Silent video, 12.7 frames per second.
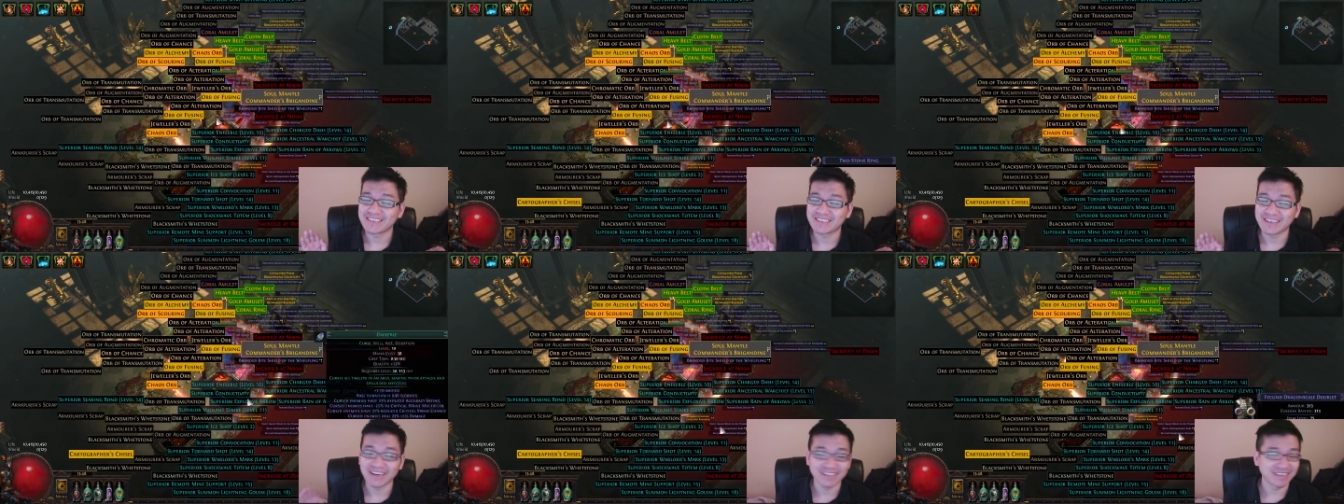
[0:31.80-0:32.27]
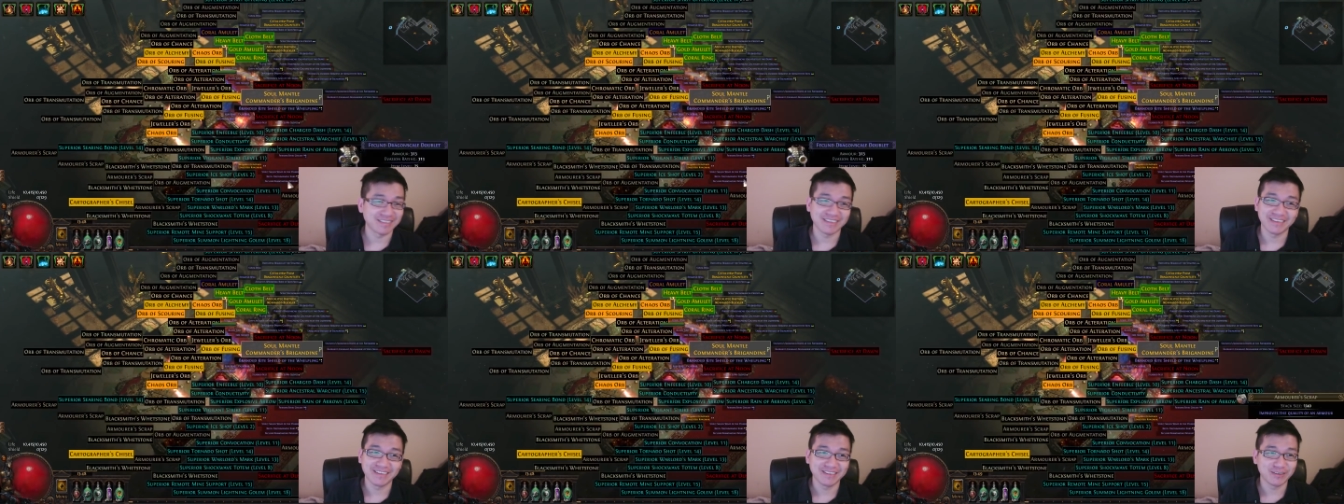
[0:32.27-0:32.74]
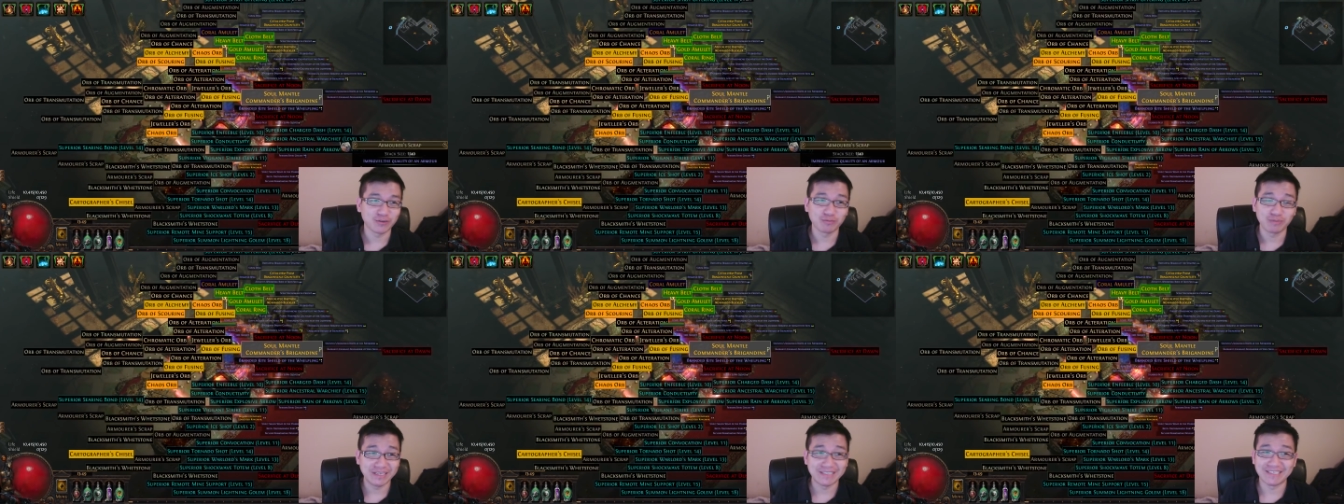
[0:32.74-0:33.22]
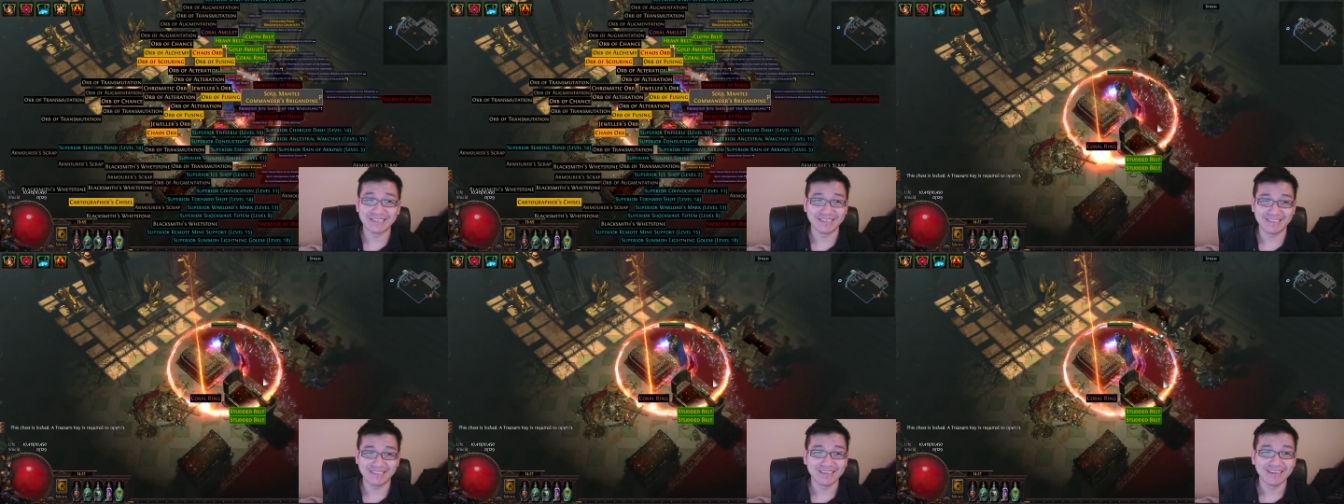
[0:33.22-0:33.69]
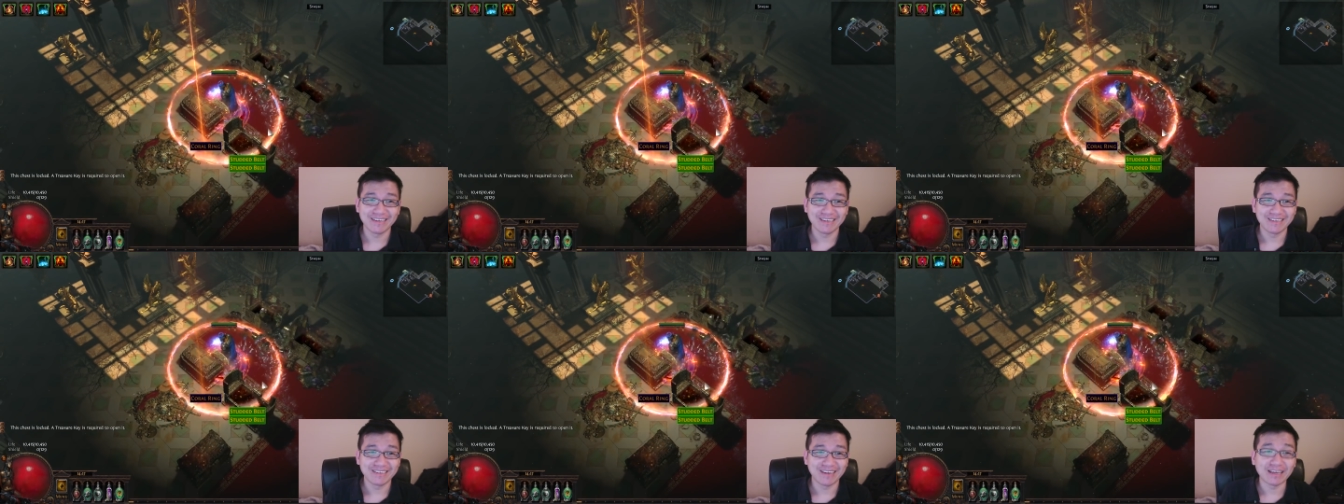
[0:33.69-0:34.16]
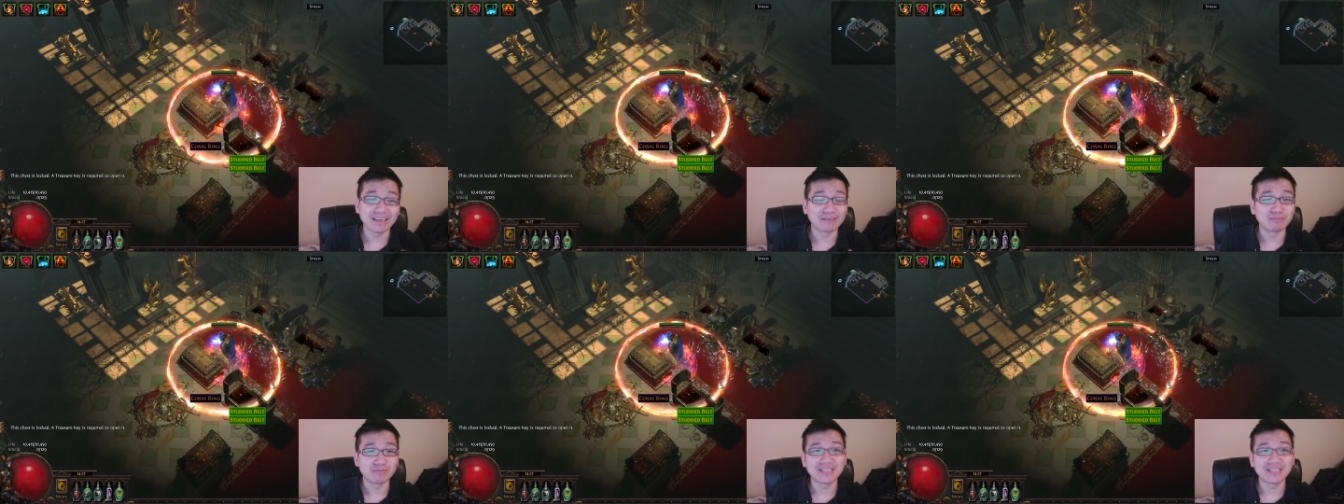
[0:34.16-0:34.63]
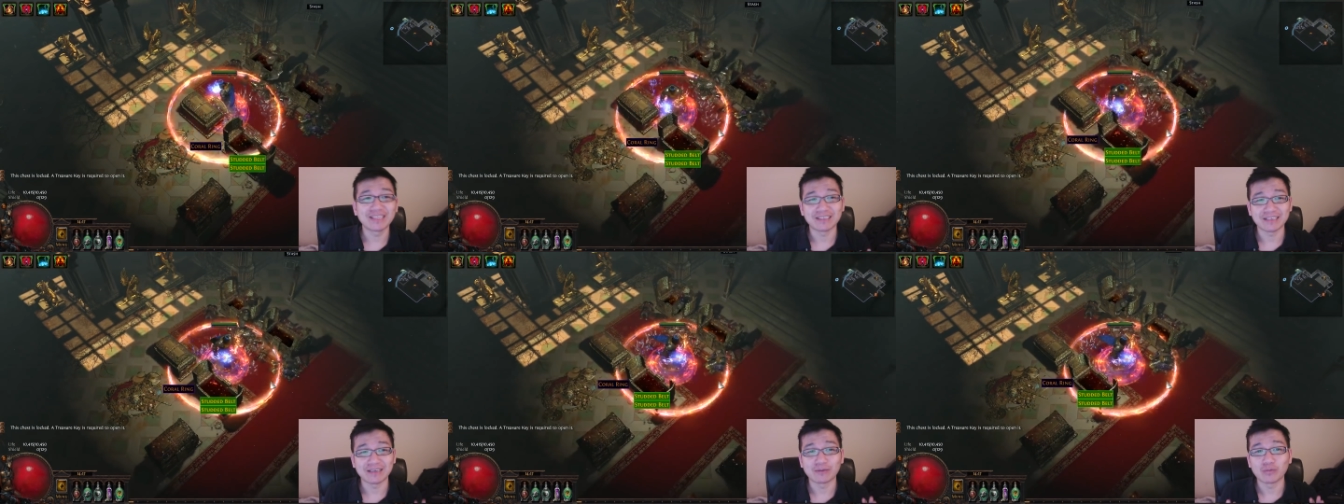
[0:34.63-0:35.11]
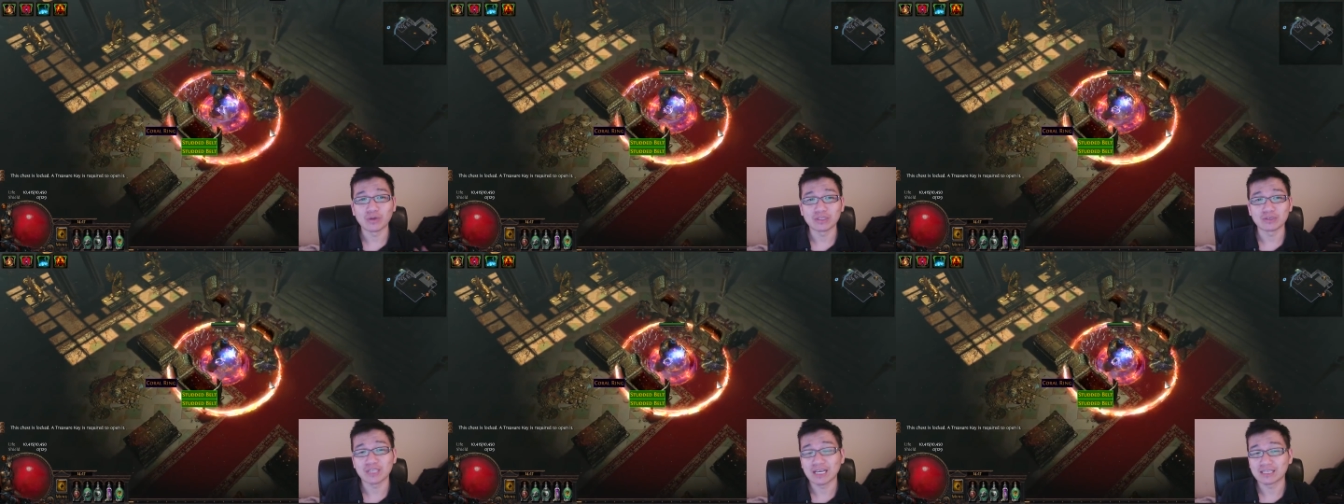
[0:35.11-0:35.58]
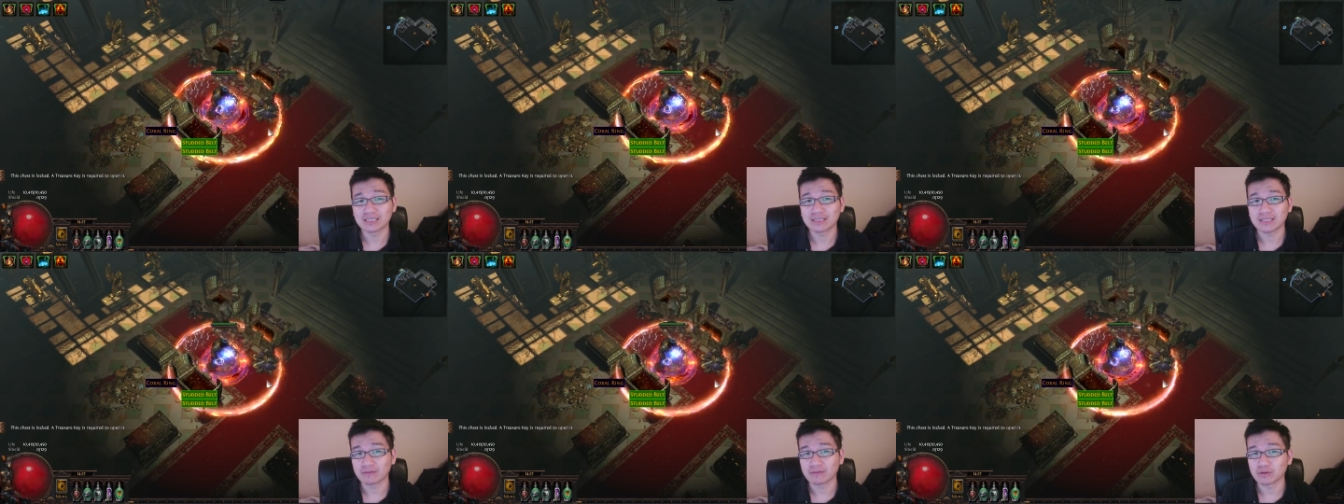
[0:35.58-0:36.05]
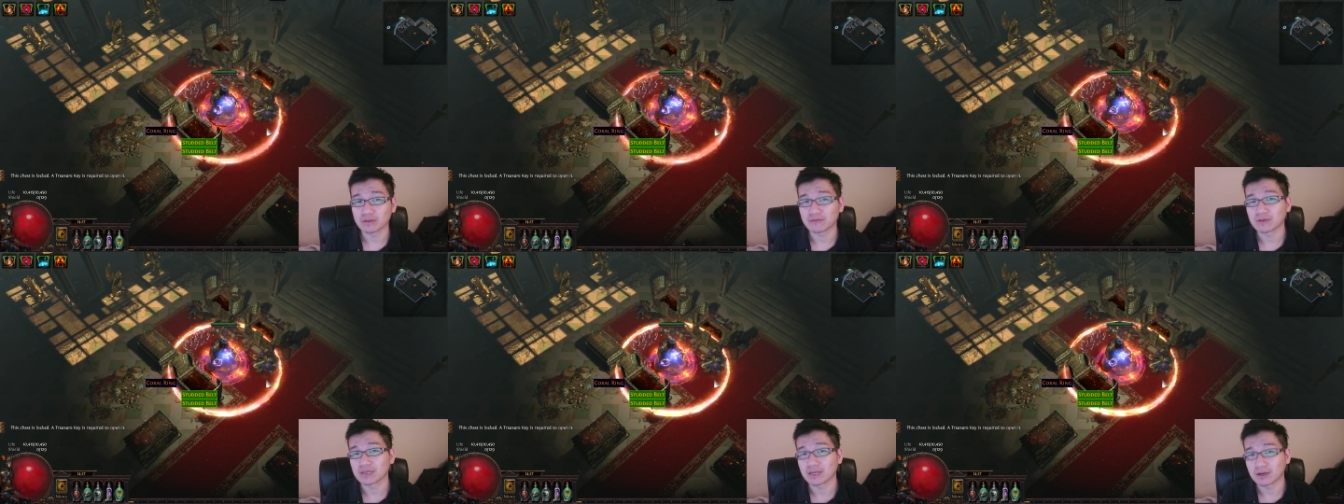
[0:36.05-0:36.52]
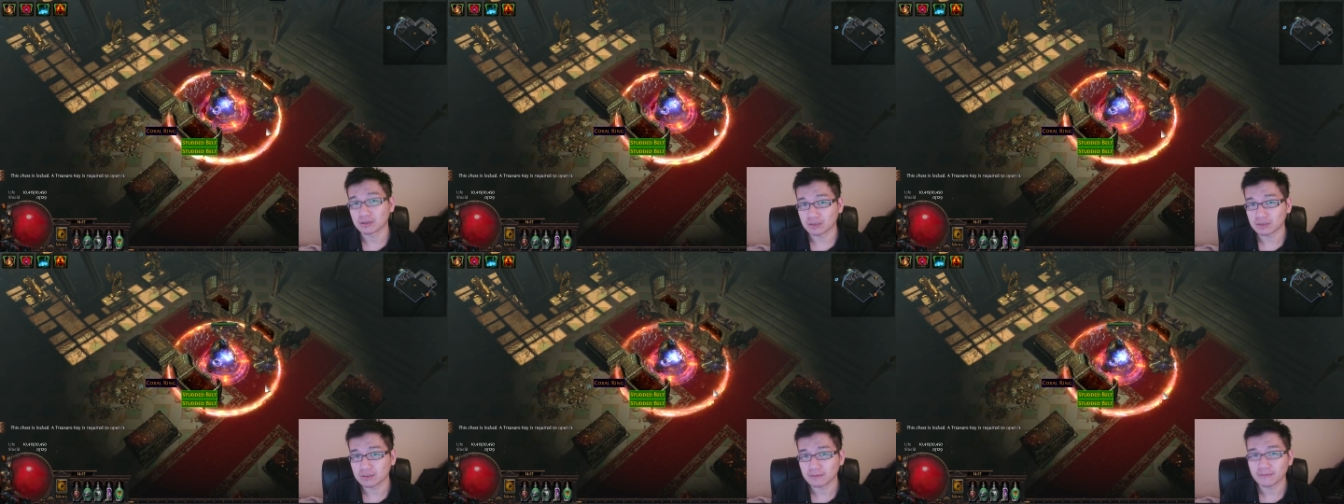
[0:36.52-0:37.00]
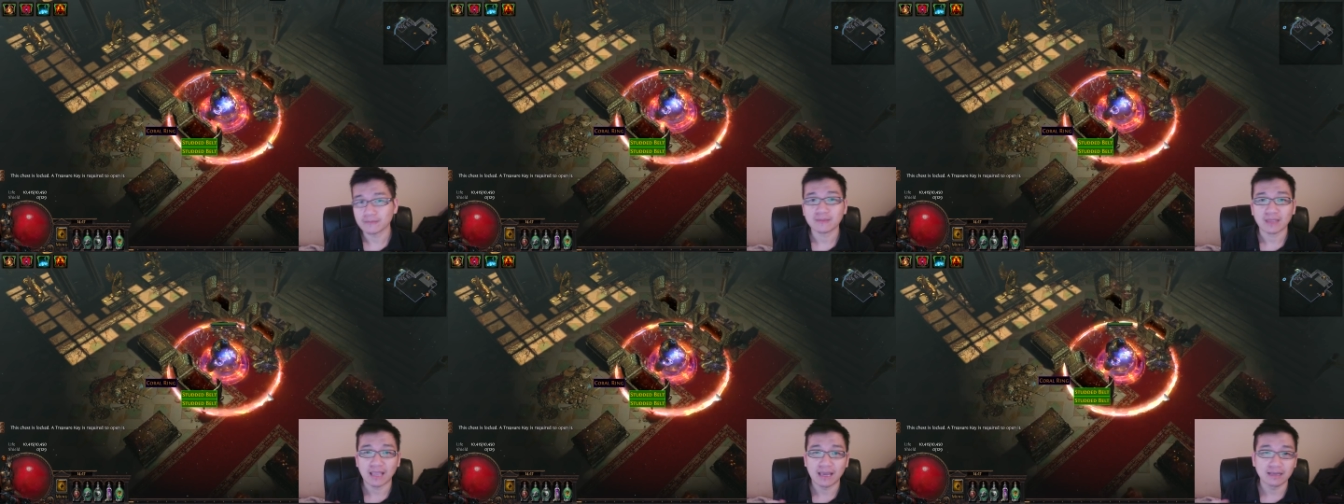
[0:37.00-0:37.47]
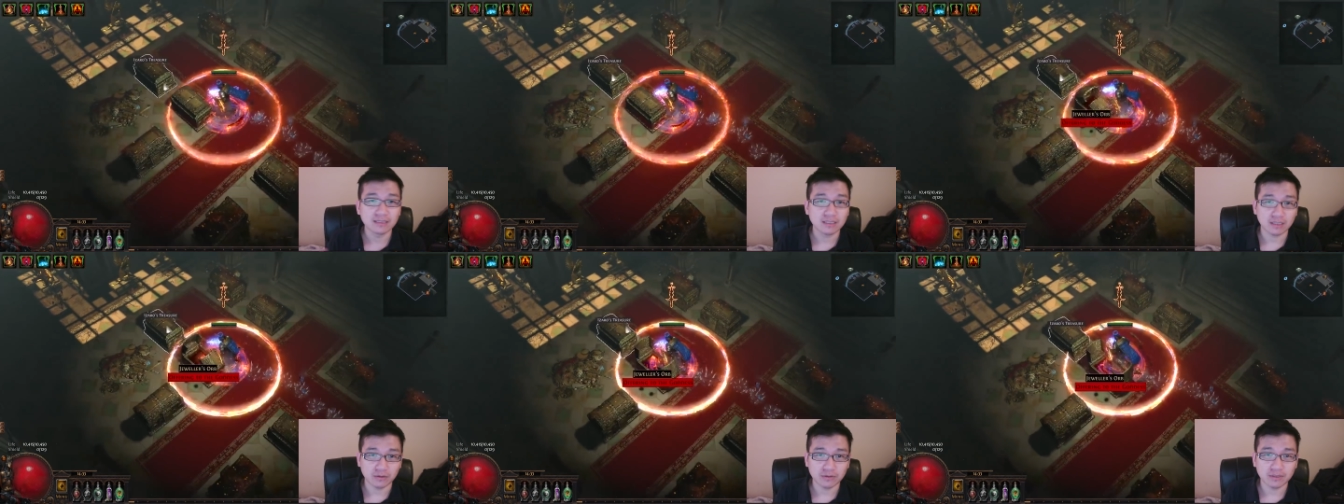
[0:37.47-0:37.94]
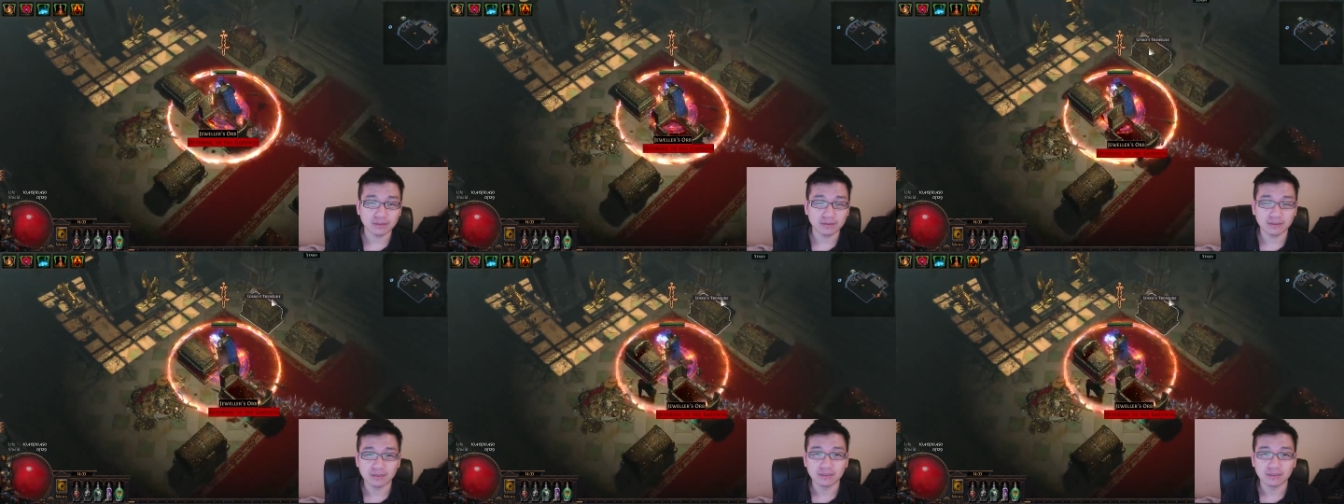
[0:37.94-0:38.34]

gutted to pieces, I immediately went to test several different characters and skills,